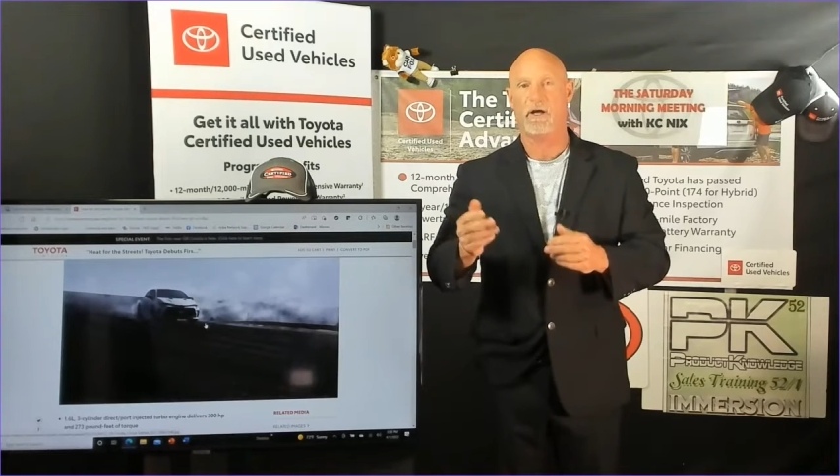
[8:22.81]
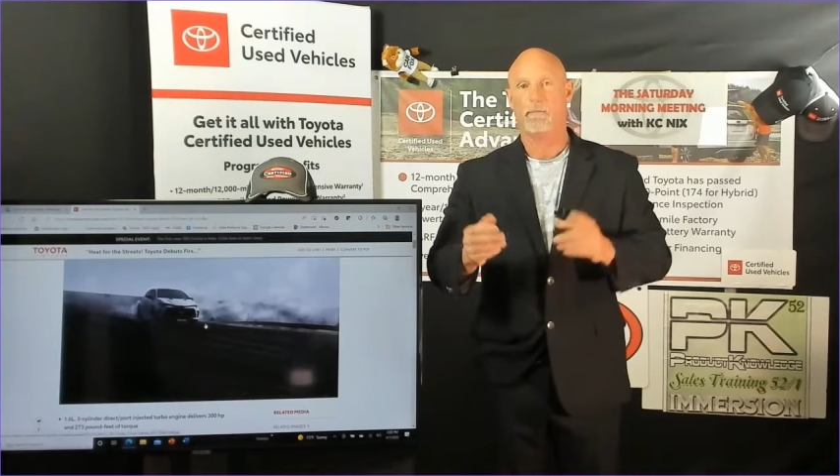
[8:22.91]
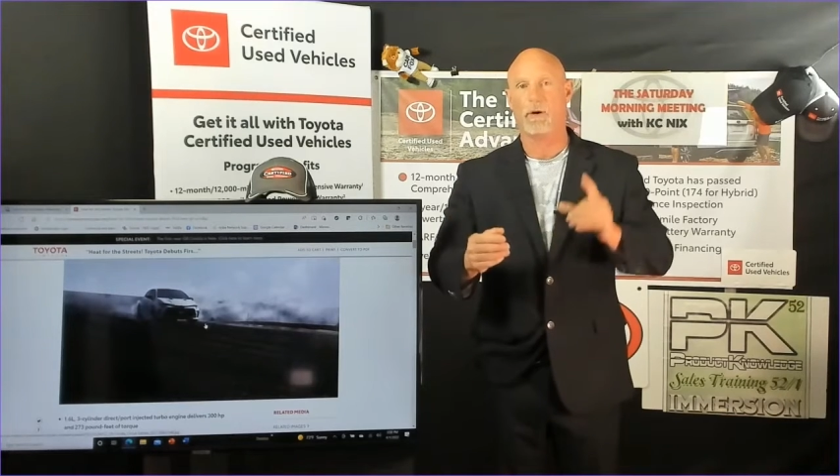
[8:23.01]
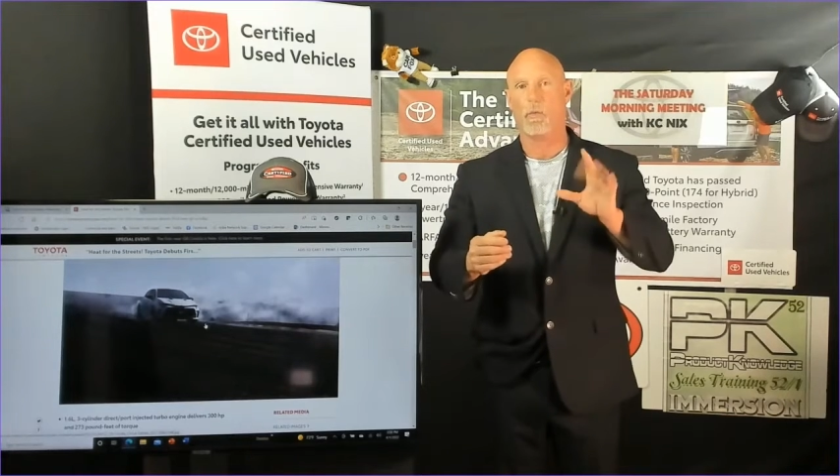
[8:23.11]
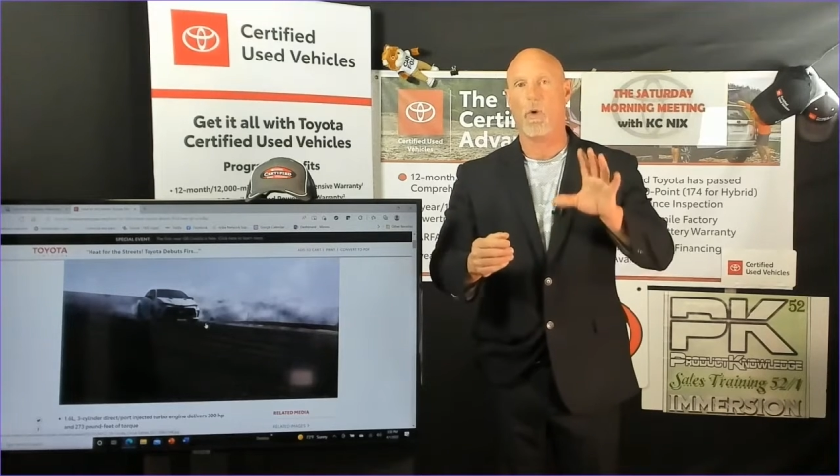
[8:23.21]

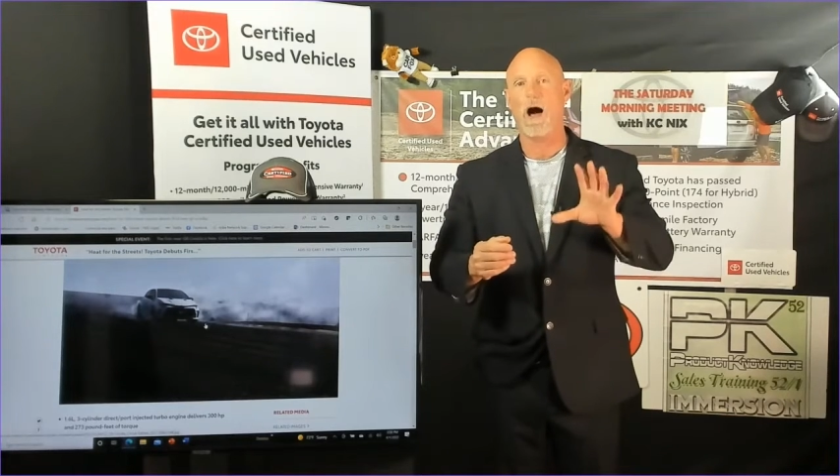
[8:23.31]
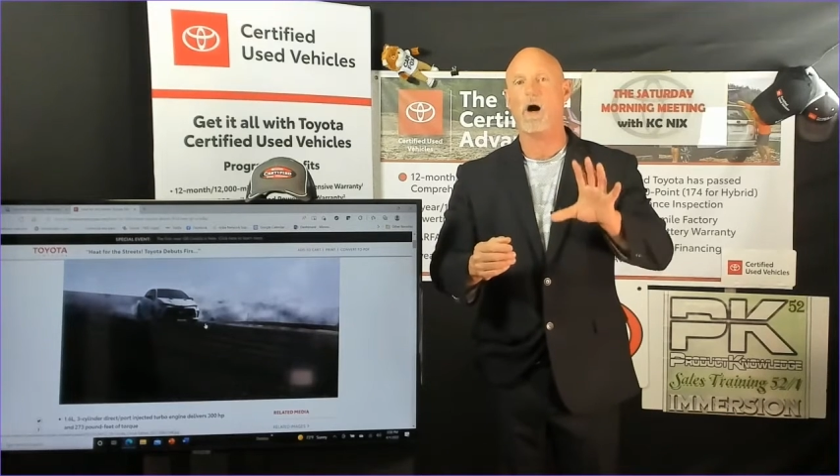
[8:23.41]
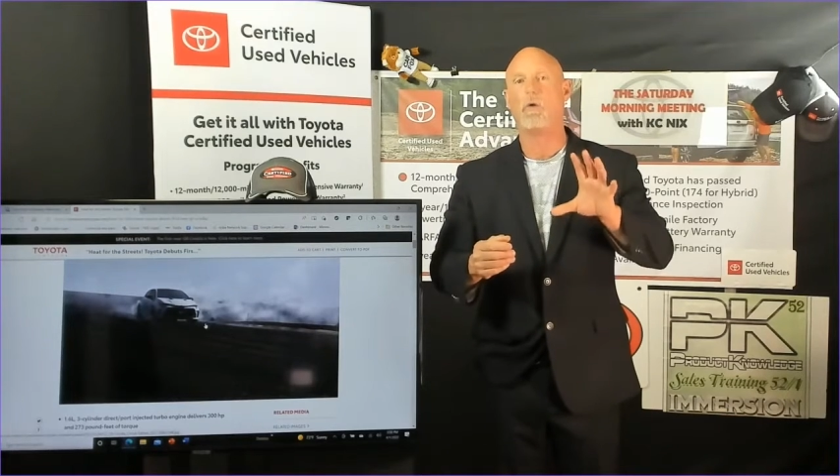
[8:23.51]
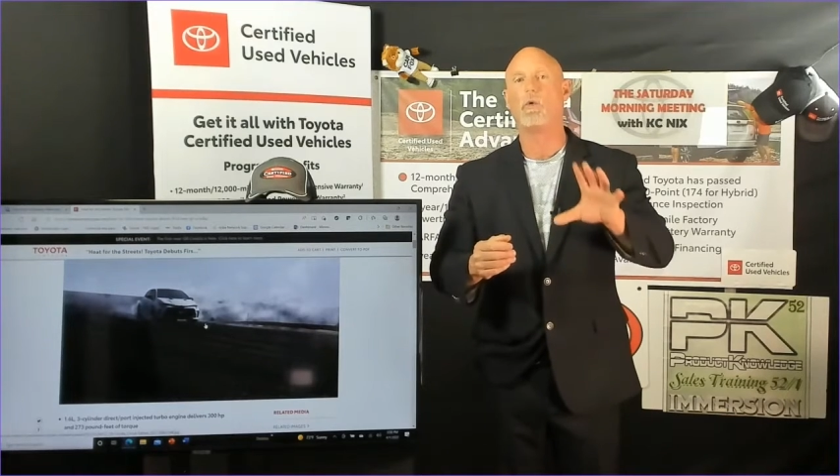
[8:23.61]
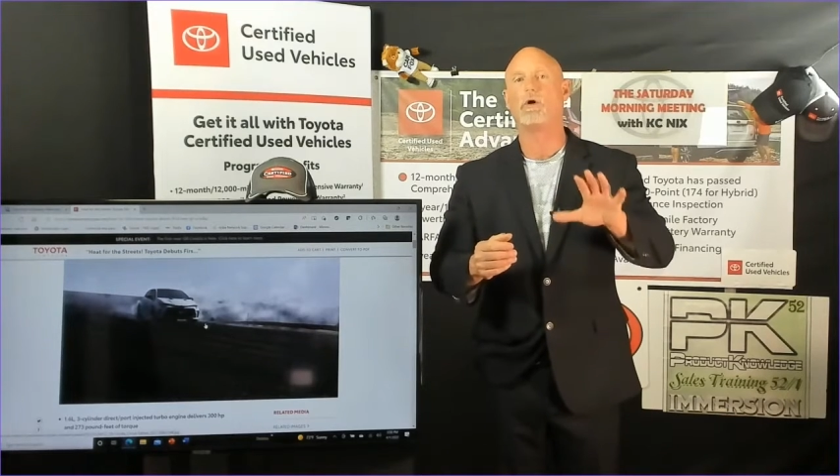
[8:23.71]
But
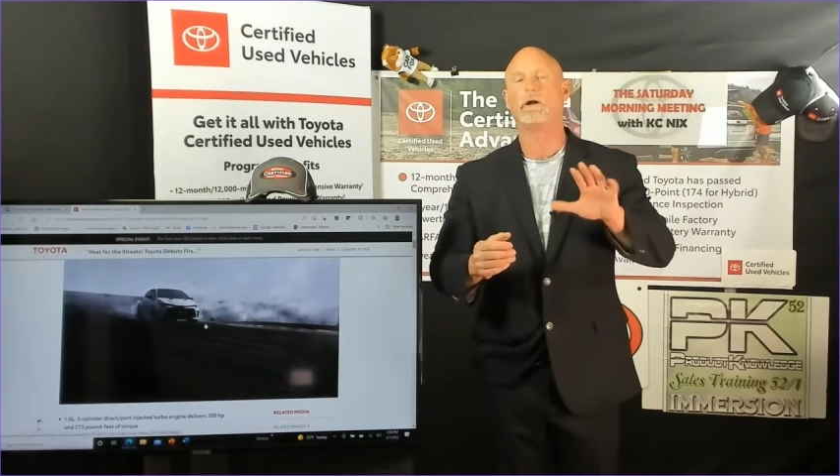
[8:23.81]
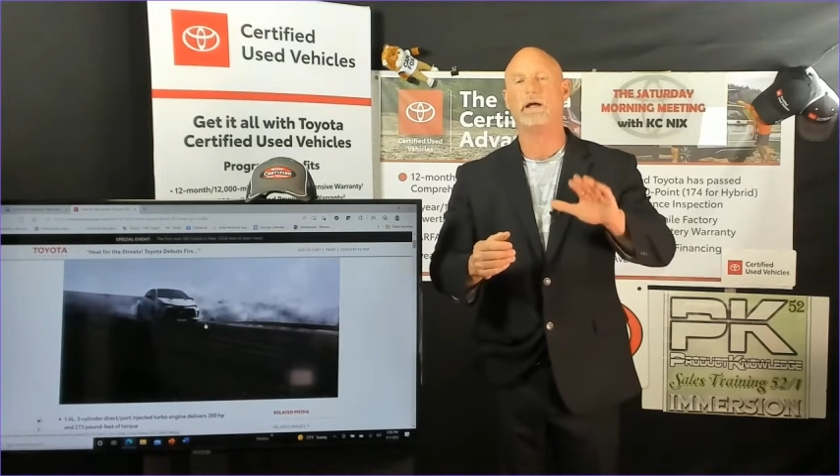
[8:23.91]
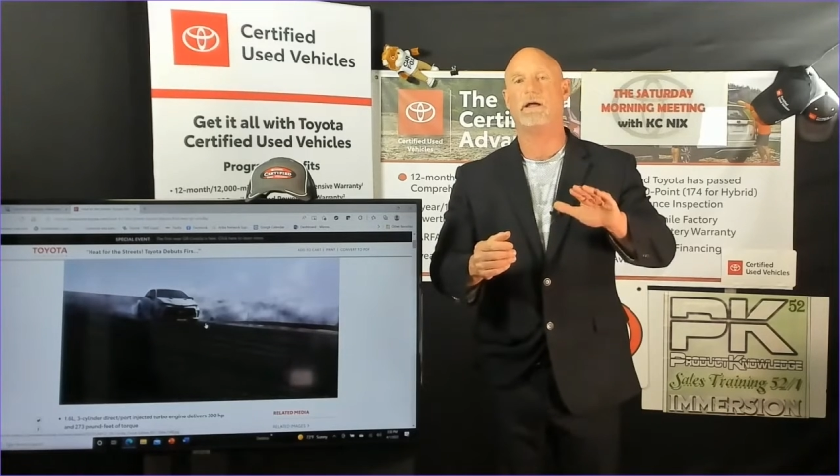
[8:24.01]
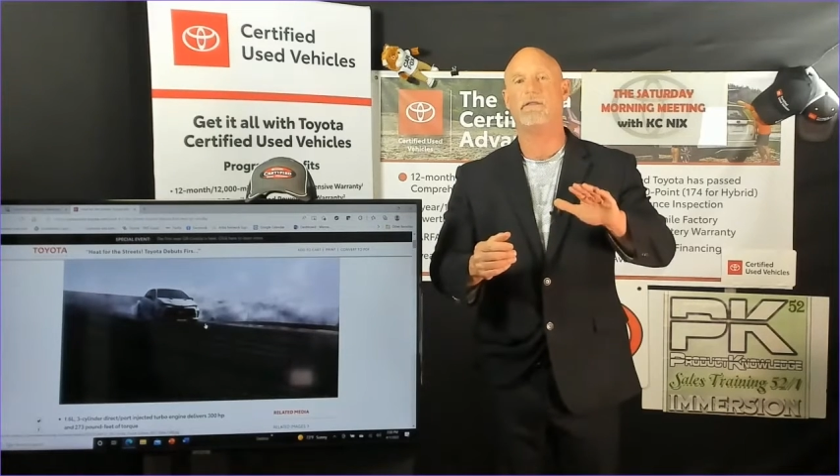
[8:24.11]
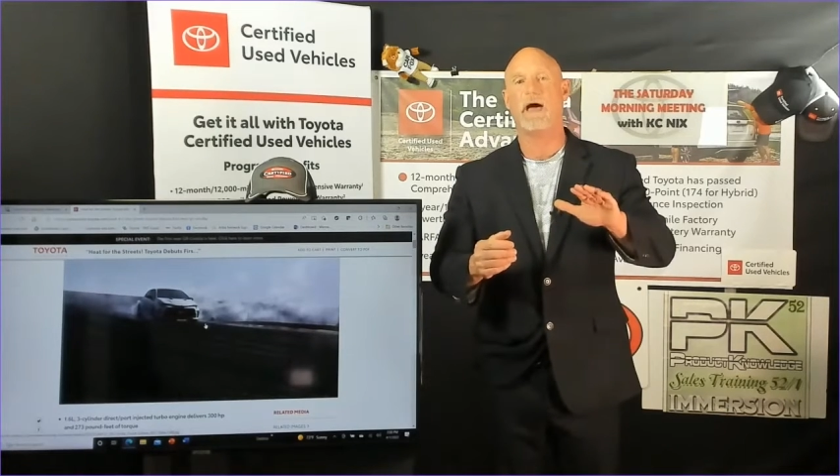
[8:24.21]
while we're in